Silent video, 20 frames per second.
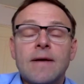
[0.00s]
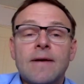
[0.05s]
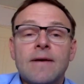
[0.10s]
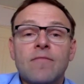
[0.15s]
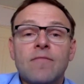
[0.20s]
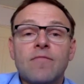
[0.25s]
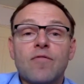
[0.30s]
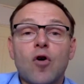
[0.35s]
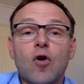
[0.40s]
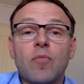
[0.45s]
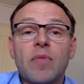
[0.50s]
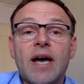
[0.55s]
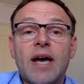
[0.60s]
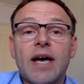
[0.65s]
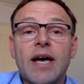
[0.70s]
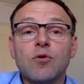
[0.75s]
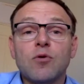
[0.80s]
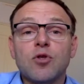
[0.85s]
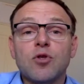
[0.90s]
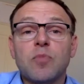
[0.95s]
from the
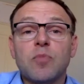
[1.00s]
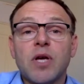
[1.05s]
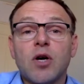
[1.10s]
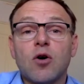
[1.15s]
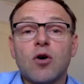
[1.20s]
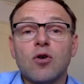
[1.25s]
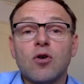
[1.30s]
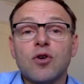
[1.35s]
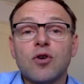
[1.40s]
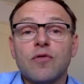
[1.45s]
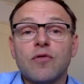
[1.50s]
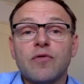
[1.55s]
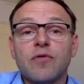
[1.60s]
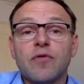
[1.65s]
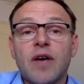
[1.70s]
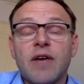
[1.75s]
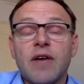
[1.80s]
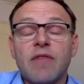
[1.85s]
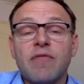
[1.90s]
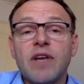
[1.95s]
house because of
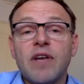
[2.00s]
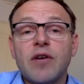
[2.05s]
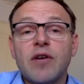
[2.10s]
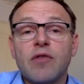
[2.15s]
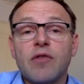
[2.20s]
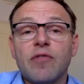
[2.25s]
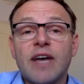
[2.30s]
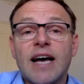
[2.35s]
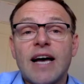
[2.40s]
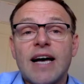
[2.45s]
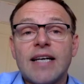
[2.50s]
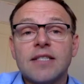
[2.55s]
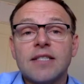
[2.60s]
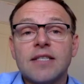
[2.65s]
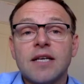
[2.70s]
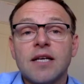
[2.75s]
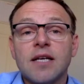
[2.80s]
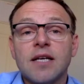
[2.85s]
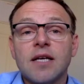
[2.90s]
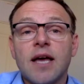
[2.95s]
fear of
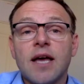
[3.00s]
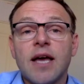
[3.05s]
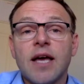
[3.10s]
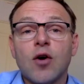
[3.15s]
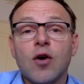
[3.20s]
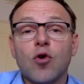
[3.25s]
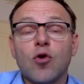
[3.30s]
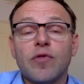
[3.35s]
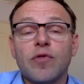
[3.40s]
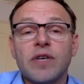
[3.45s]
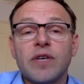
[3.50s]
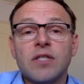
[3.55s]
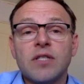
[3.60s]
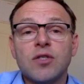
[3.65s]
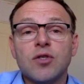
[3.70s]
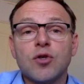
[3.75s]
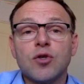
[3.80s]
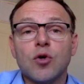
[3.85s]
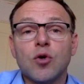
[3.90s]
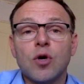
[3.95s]
catching COVID.
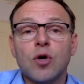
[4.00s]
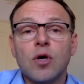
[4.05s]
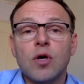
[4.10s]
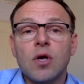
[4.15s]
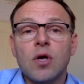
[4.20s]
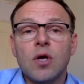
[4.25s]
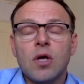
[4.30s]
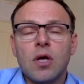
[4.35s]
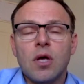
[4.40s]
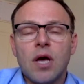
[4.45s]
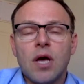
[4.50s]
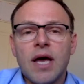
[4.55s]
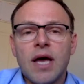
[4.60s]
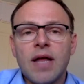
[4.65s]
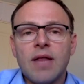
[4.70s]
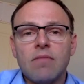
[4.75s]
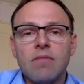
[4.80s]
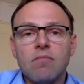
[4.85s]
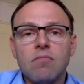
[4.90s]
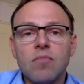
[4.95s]
So
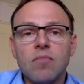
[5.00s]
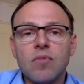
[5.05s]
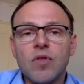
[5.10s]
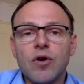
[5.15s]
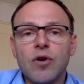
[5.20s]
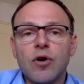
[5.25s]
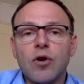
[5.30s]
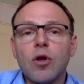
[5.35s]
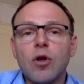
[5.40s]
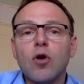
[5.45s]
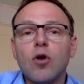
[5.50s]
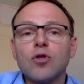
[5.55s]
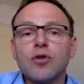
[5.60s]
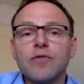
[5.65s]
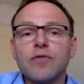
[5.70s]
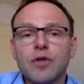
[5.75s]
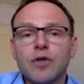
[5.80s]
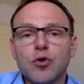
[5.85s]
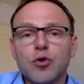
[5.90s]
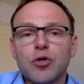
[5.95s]
there are lots
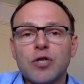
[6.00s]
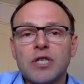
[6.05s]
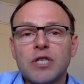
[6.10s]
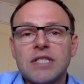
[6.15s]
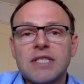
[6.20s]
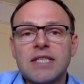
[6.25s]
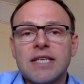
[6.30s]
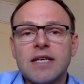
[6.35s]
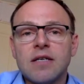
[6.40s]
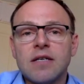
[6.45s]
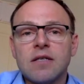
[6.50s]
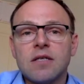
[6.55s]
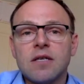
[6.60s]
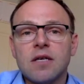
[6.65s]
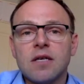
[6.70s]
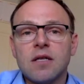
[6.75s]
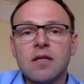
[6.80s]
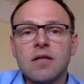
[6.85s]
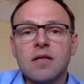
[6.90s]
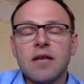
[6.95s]
of resources there
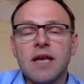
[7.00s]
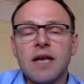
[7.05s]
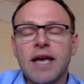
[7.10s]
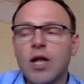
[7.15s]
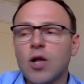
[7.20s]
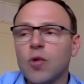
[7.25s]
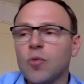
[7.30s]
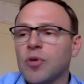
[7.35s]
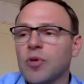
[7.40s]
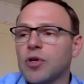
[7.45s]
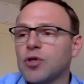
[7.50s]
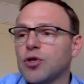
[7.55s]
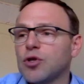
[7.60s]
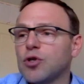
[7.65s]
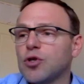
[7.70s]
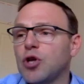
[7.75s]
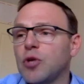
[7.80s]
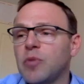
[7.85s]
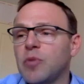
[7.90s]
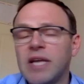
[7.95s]
to help you
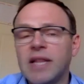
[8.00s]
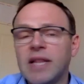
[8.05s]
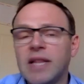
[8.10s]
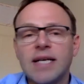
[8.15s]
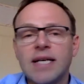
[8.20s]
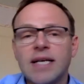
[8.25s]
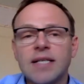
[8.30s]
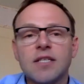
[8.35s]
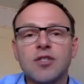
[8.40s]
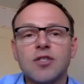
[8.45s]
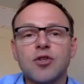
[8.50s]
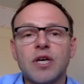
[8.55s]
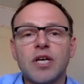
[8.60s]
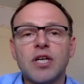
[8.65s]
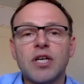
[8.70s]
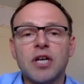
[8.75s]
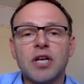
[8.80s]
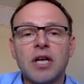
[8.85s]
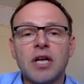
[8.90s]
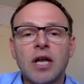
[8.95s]
should you be in that
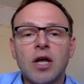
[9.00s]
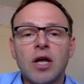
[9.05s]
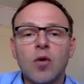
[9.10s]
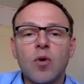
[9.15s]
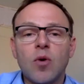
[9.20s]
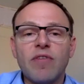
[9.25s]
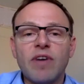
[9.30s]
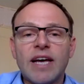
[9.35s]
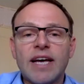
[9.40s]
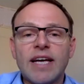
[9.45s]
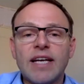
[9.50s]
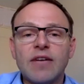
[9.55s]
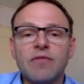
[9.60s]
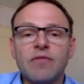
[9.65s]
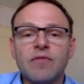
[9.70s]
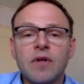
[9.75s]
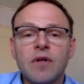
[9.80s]
situation. I have a kind of